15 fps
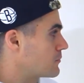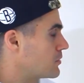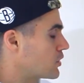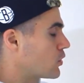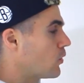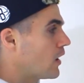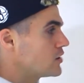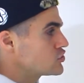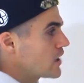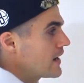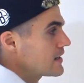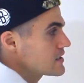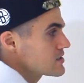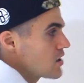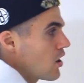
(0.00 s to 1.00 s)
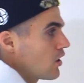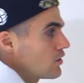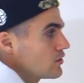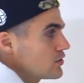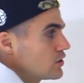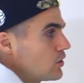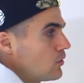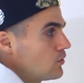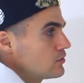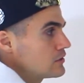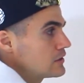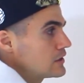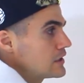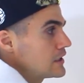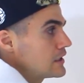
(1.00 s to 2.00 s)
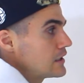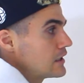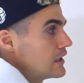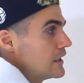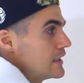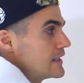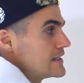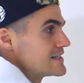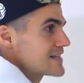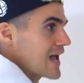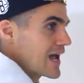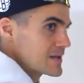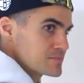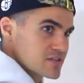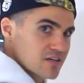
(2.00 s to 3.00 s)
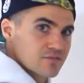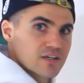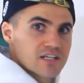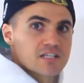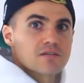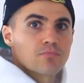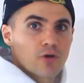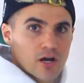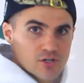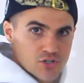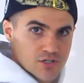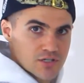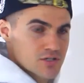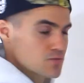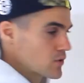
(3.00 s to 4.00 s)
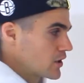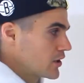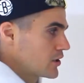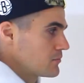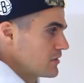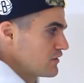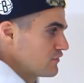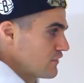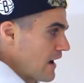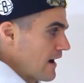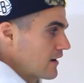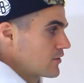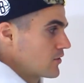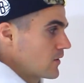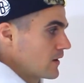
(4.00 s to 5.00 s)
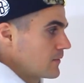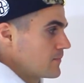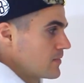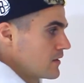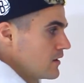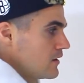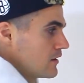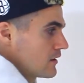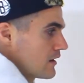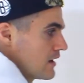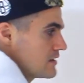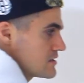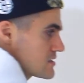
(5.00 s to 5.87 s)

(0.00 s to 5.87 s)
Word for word: But quadratics aren't the only types of expressions we're going to be factoring. Okay,